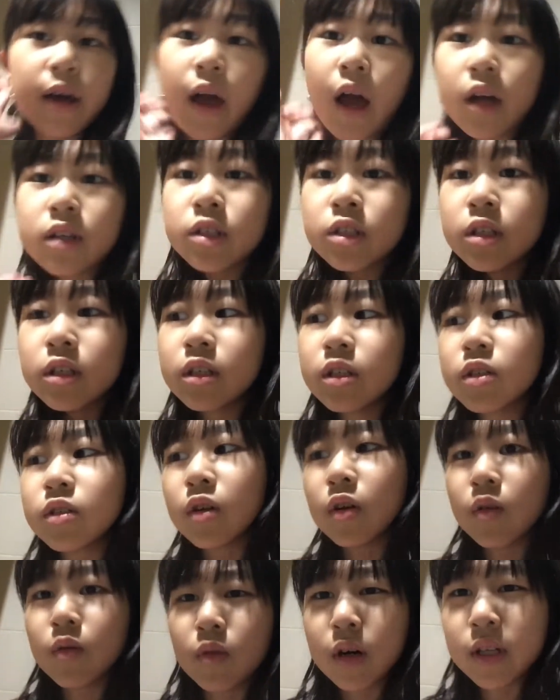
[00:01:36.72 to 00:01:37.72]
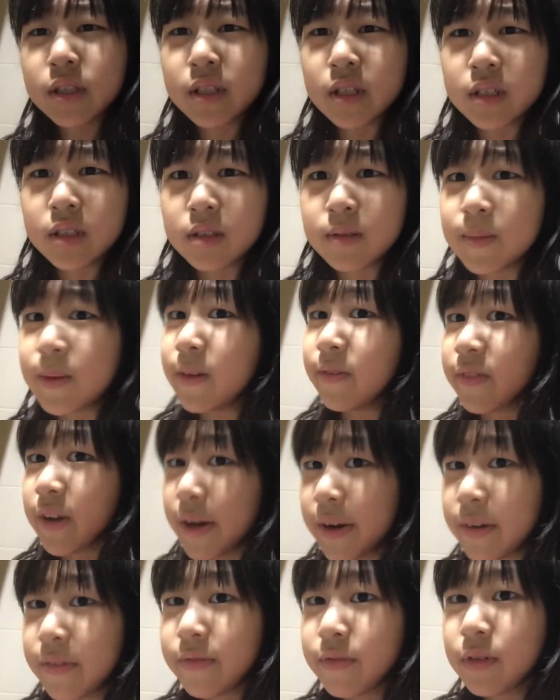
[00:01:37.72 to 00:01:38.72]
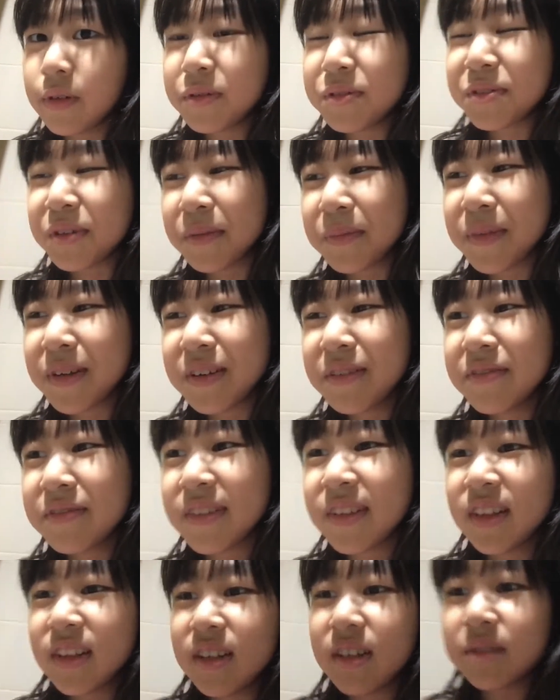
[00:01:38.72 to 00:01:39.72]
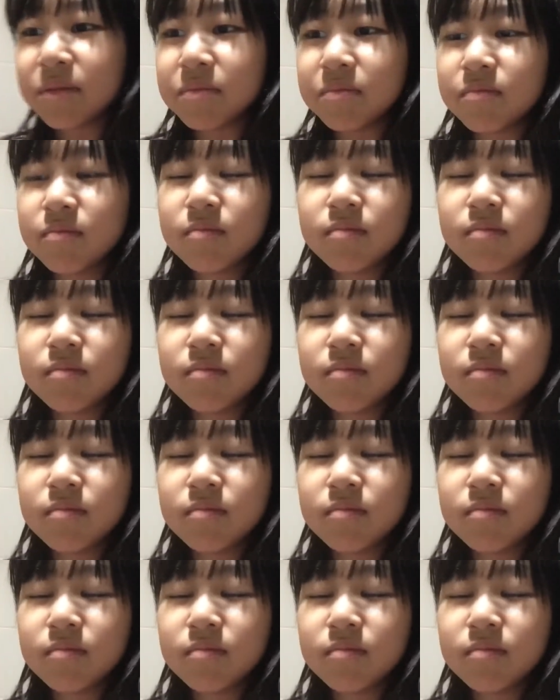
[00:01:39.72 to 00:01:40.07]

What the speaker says: I actually don't want it to be very full, so I'm gonna fill it